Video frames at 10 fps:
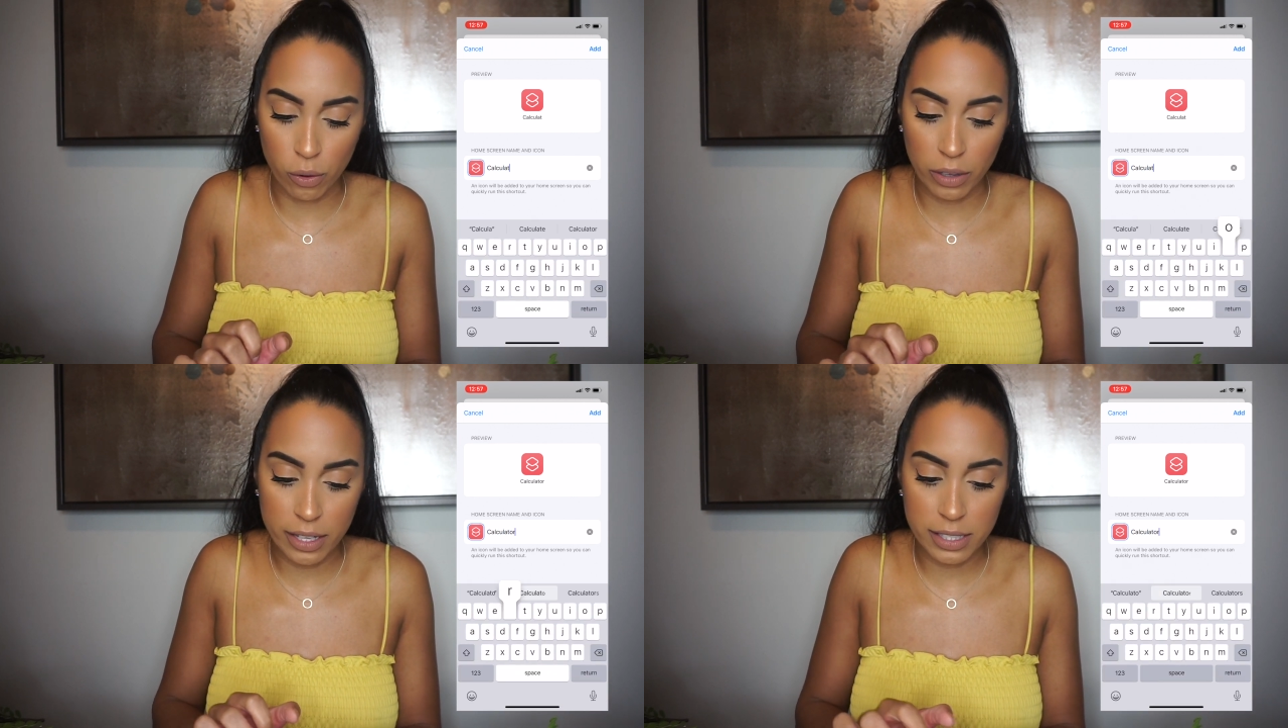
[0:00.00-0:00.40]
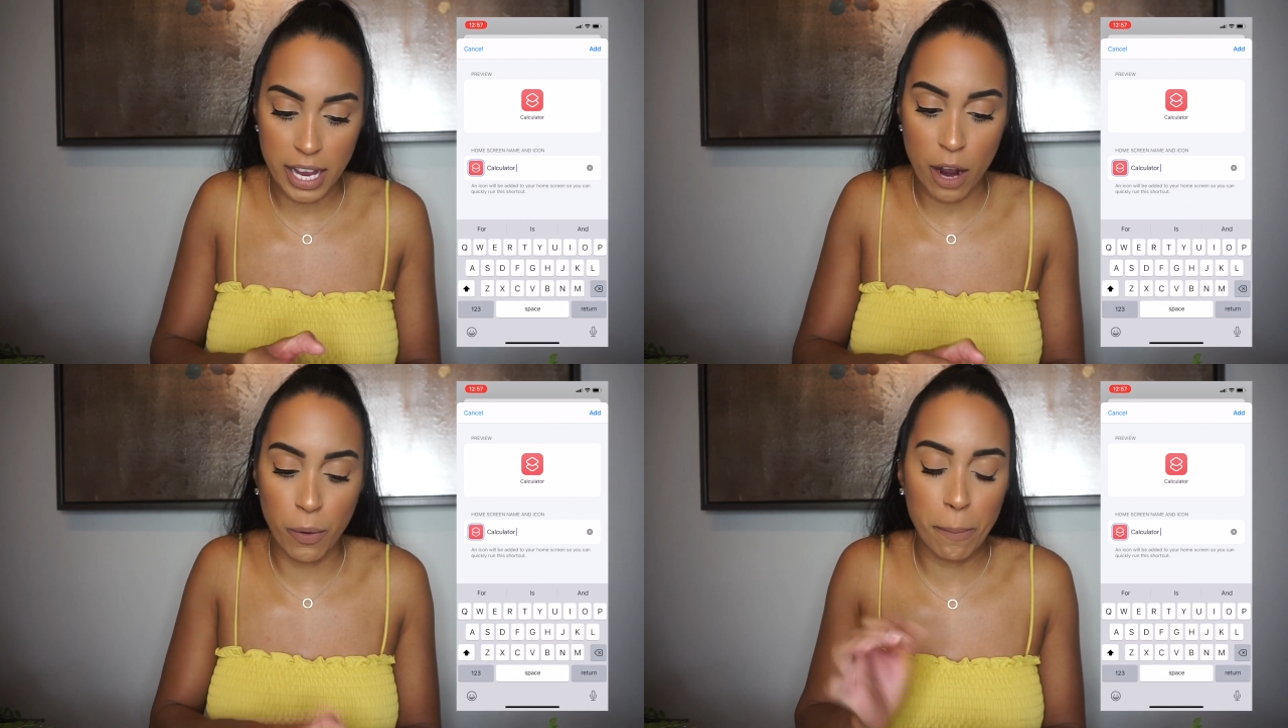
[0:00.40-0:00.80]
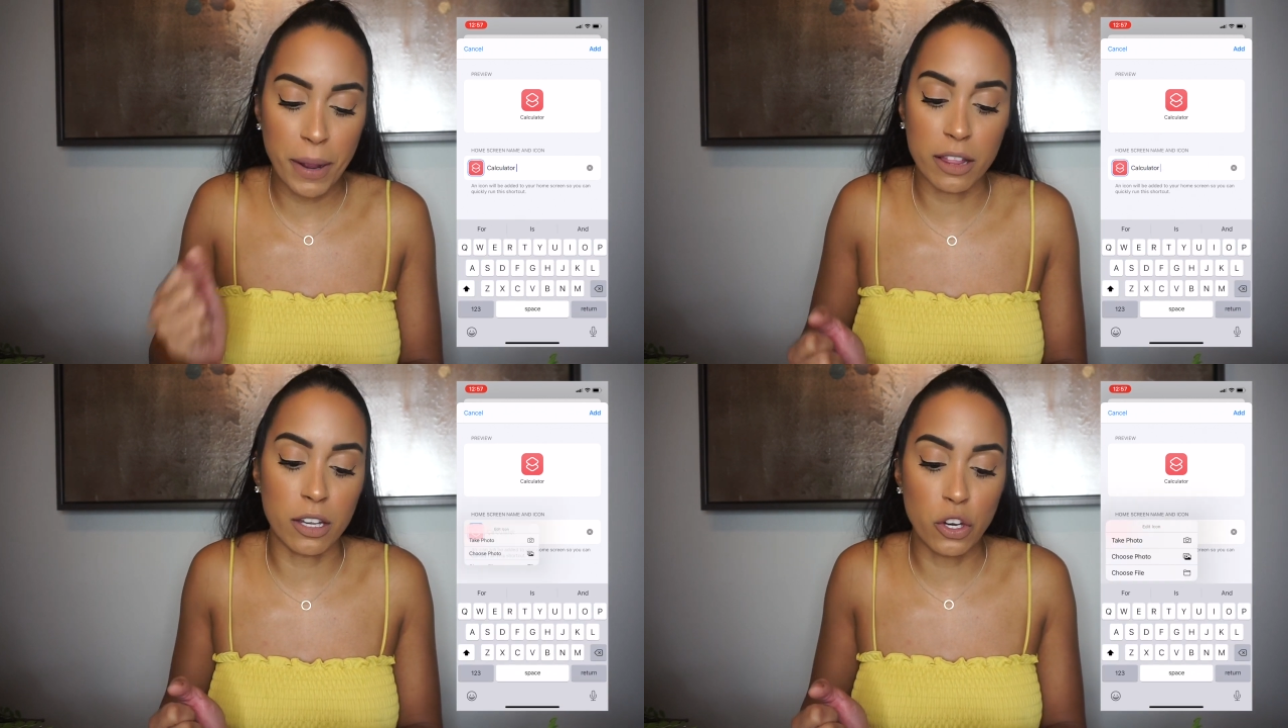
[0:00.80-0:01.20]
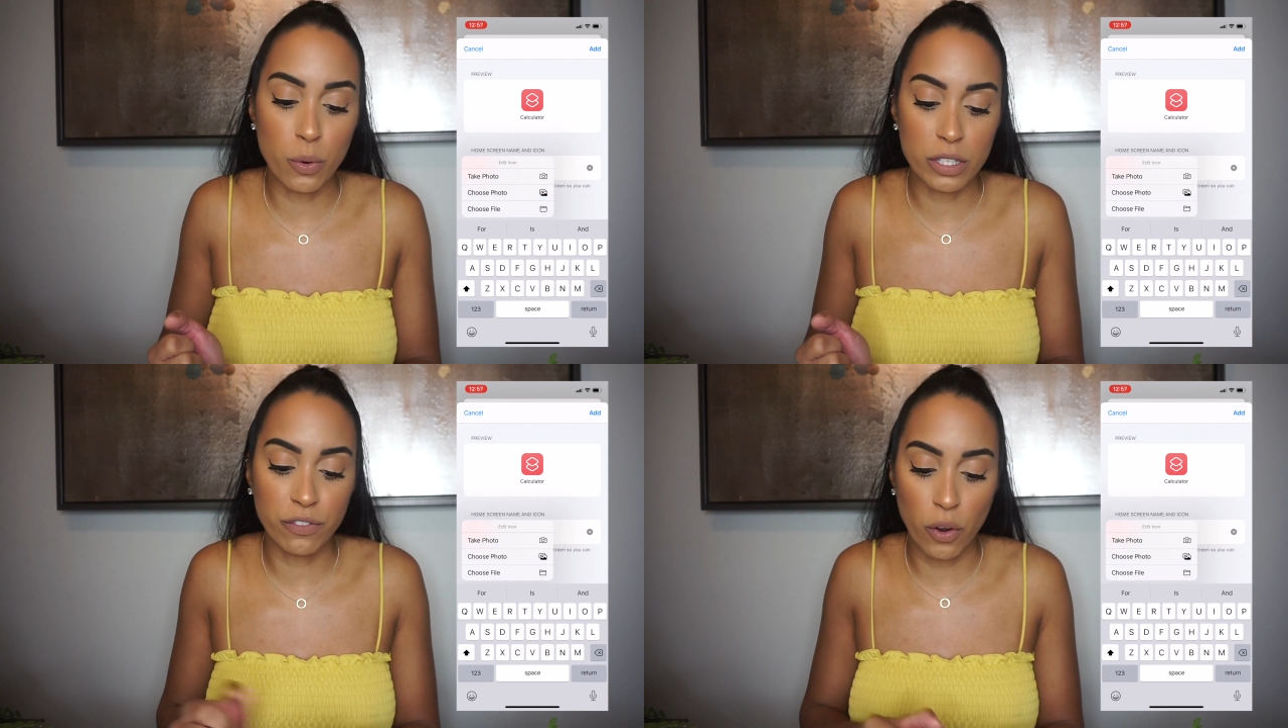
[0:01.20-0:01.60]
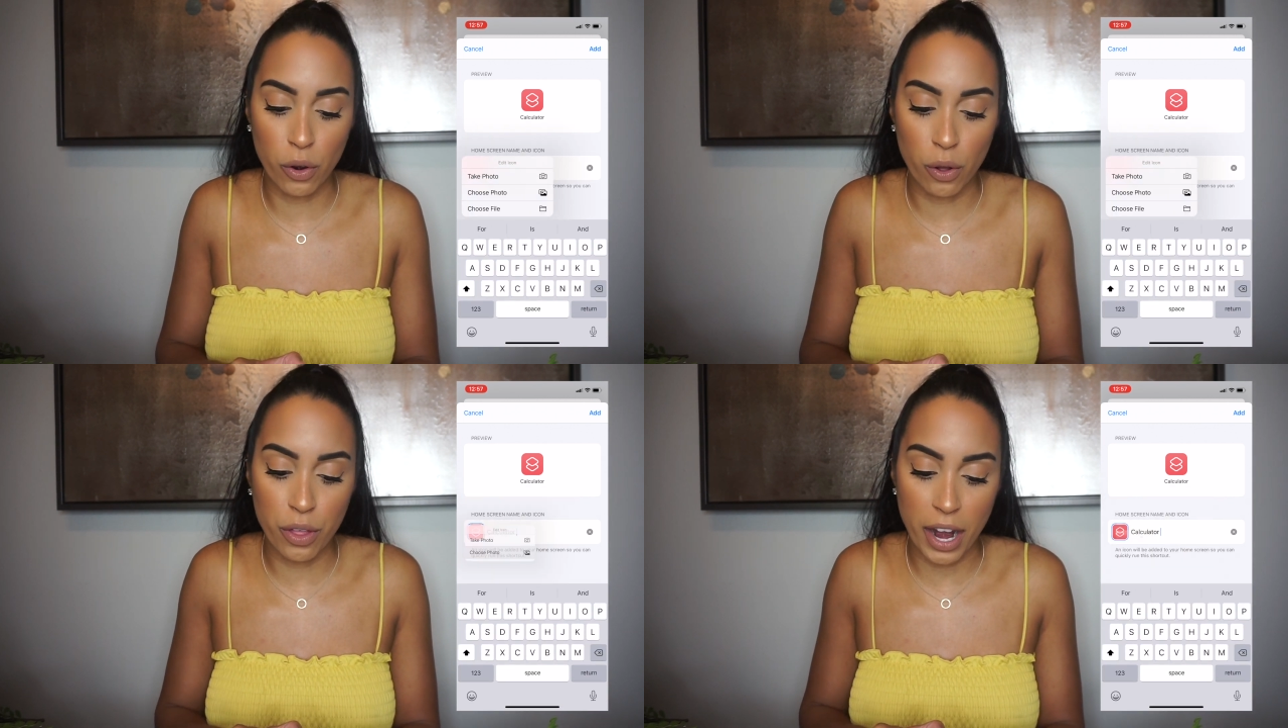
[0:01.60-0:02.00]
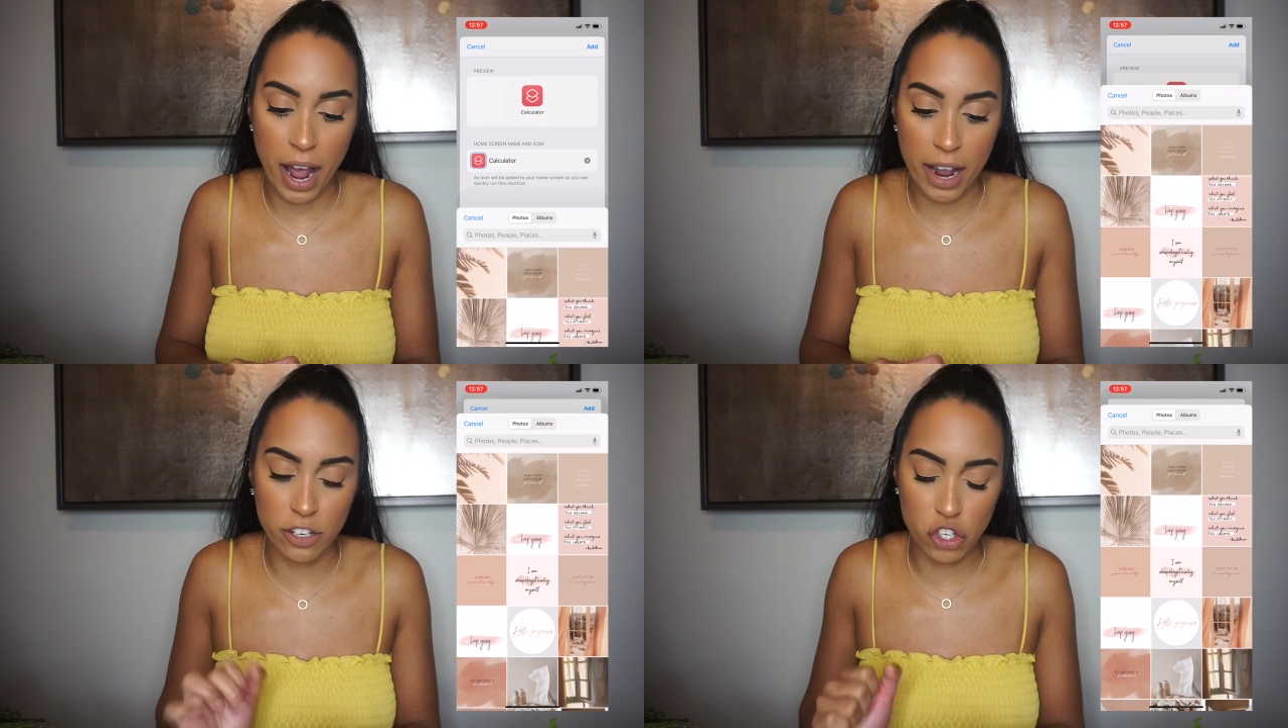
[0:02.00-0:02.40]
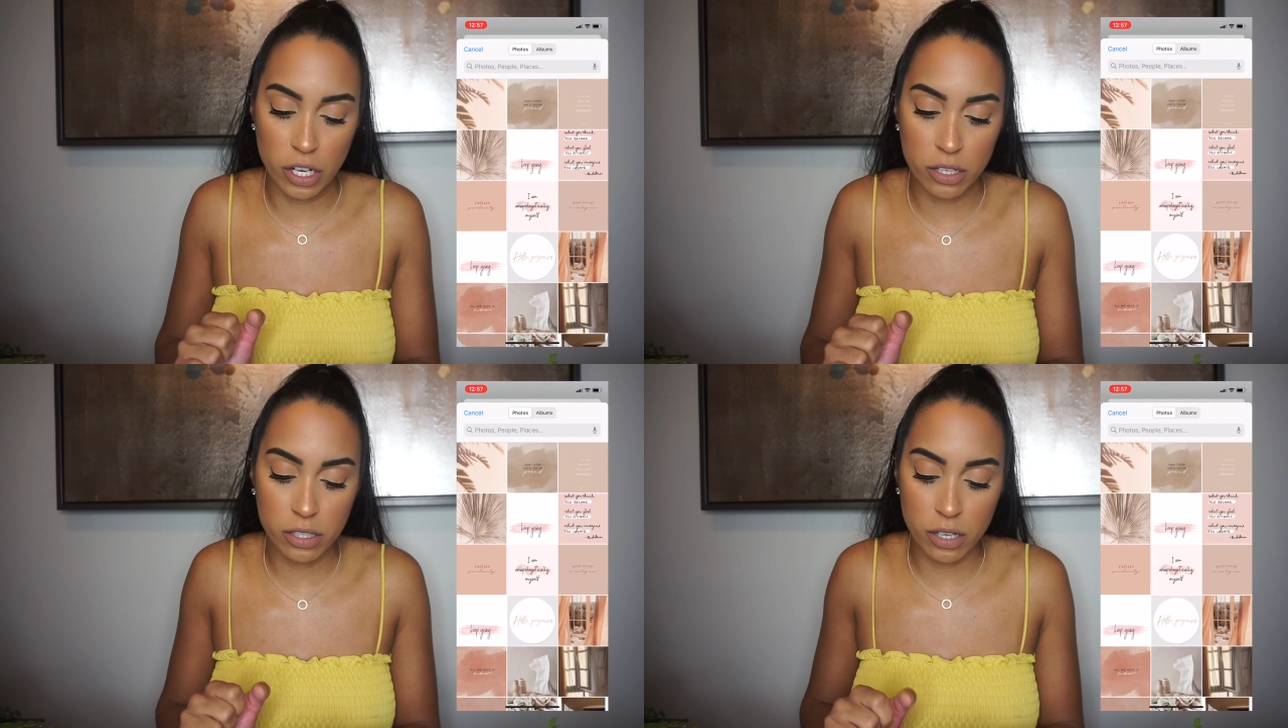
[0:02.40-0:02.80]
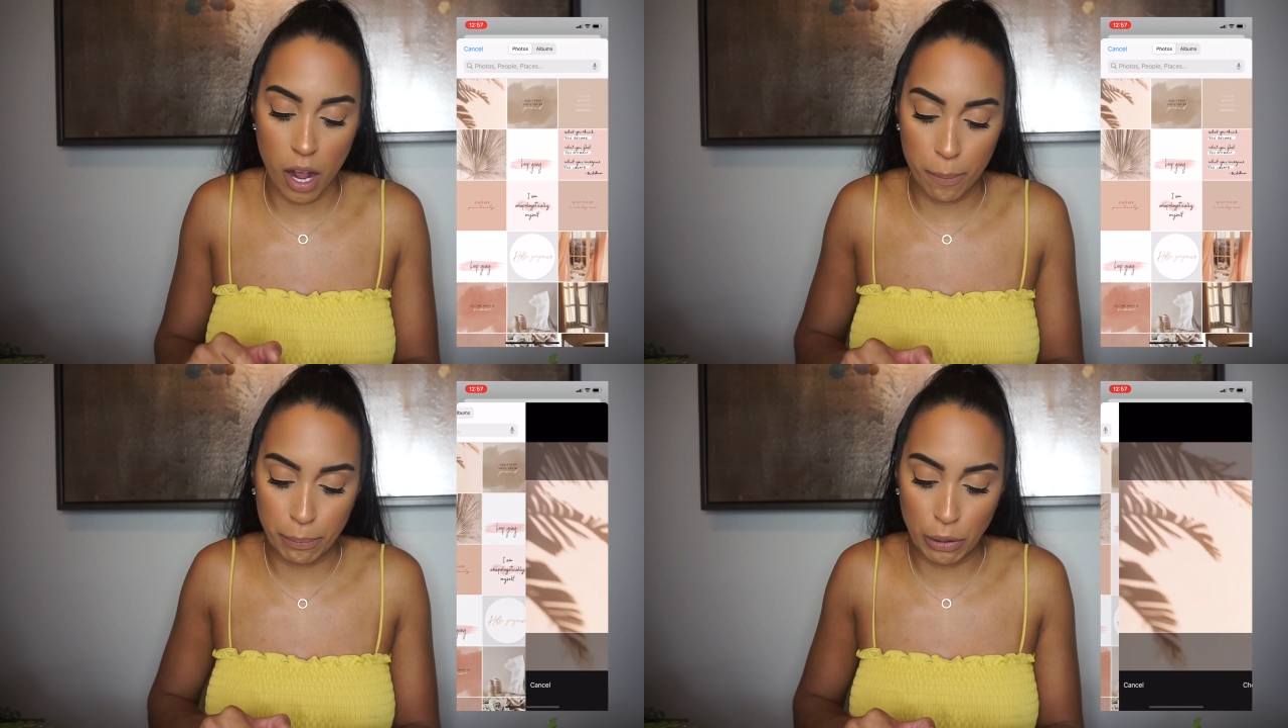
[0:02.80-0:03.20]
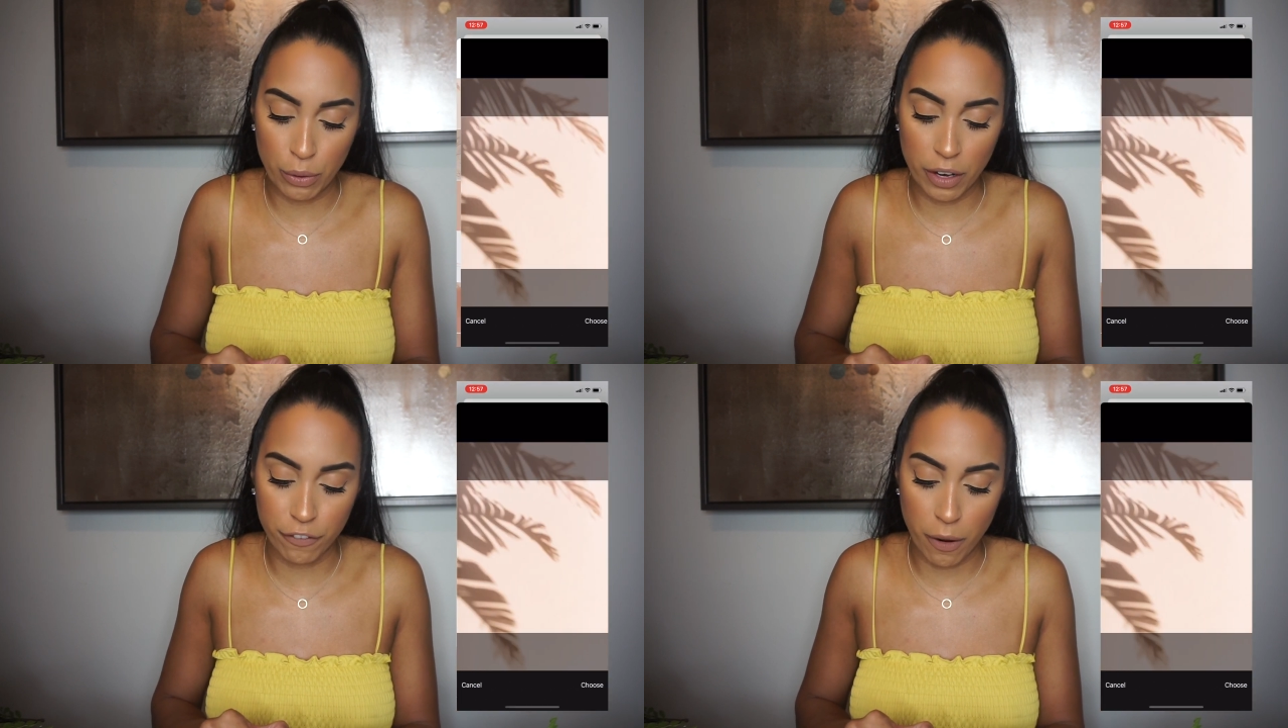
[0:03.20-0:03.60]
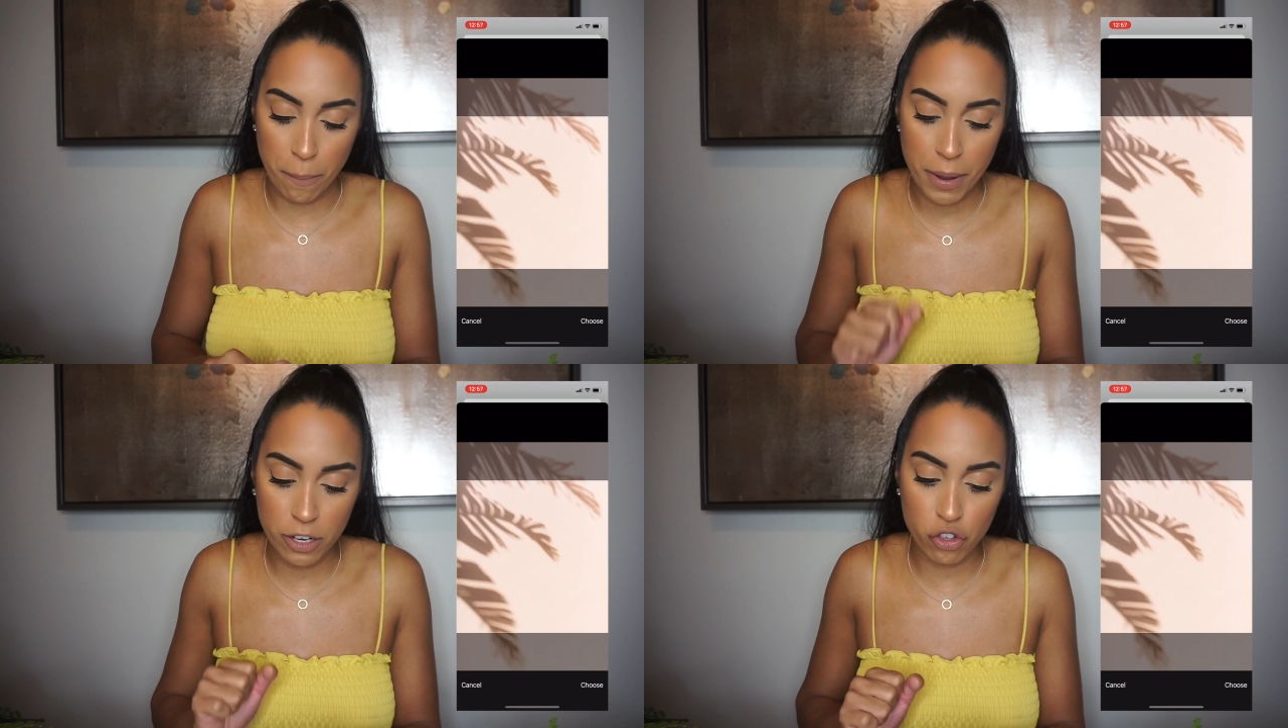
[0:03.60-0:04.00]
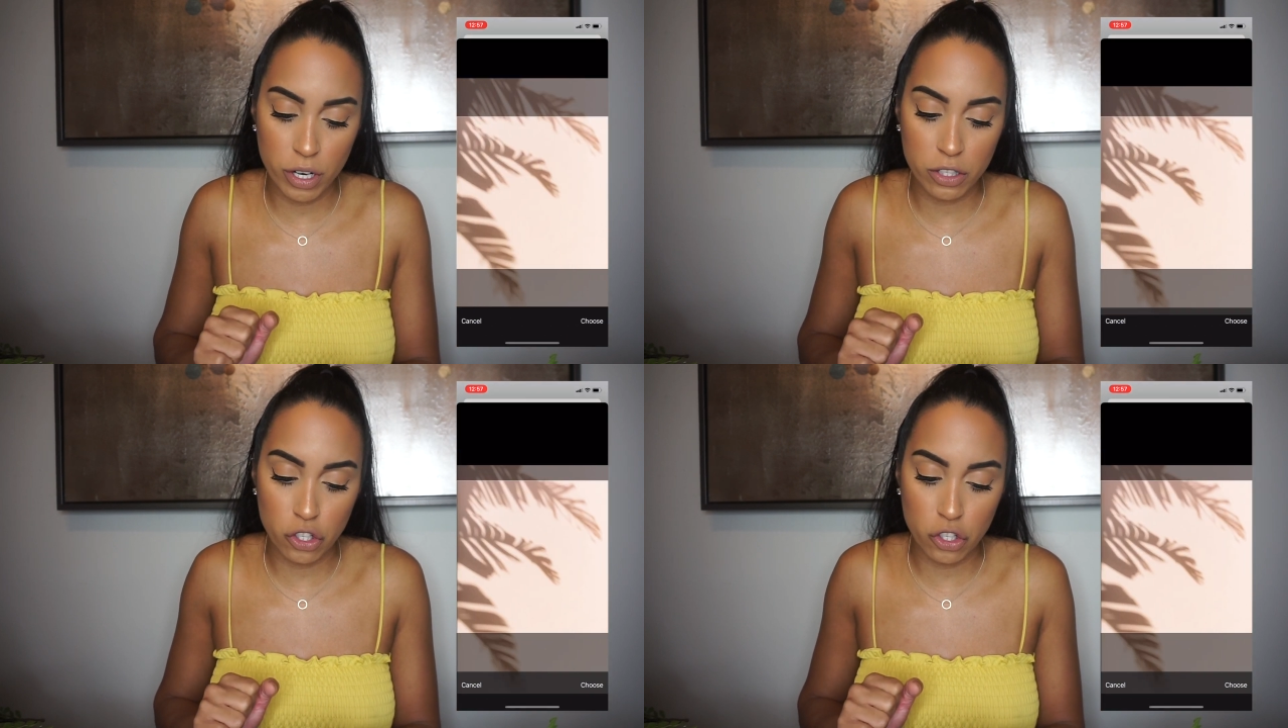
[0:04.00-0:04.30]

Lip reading: Let's say I want to pick the newest photo that I just uploaded from Pinterest,